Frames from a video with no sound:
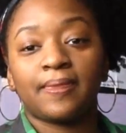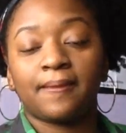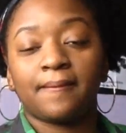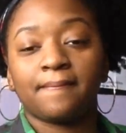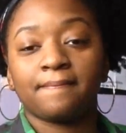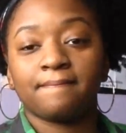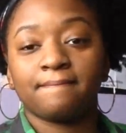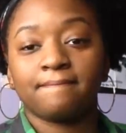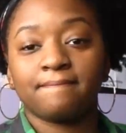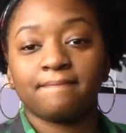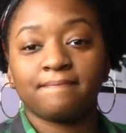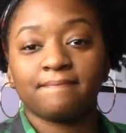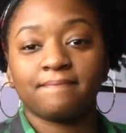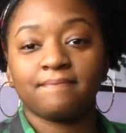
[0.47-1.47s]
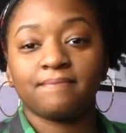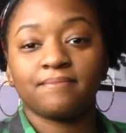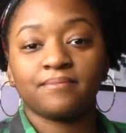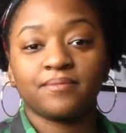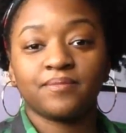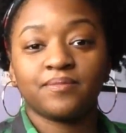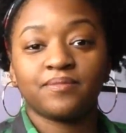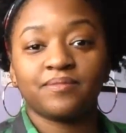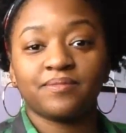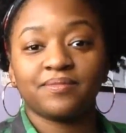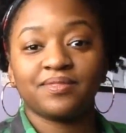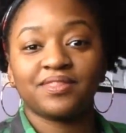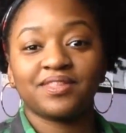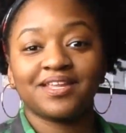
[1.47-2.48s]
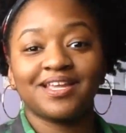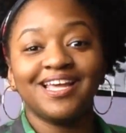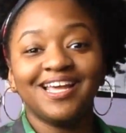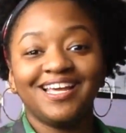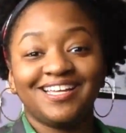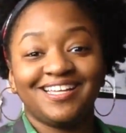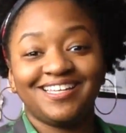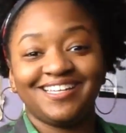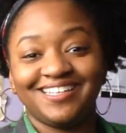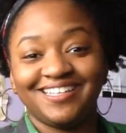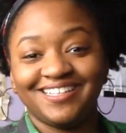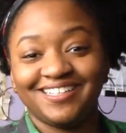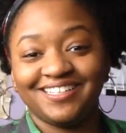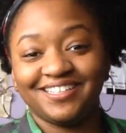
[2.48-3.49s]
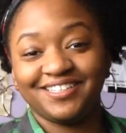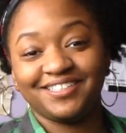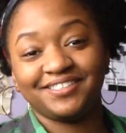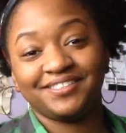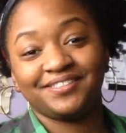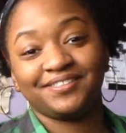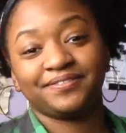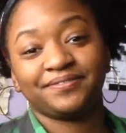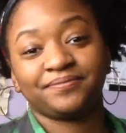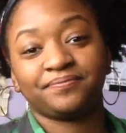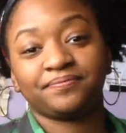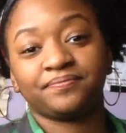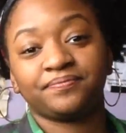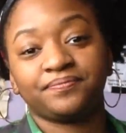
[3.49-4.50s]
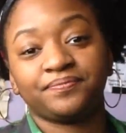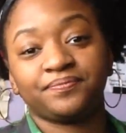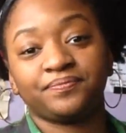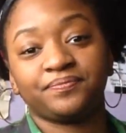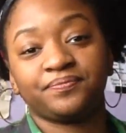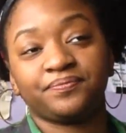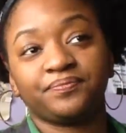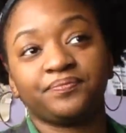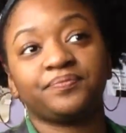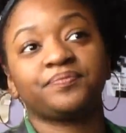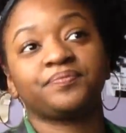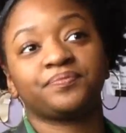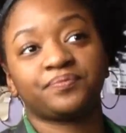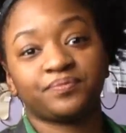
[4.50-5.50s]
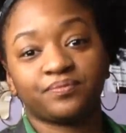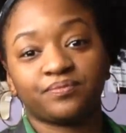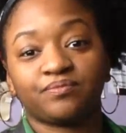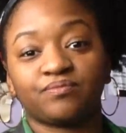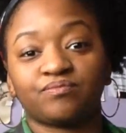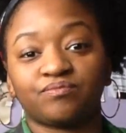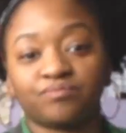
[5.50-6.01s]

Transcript: No words are spoken by the person on screen.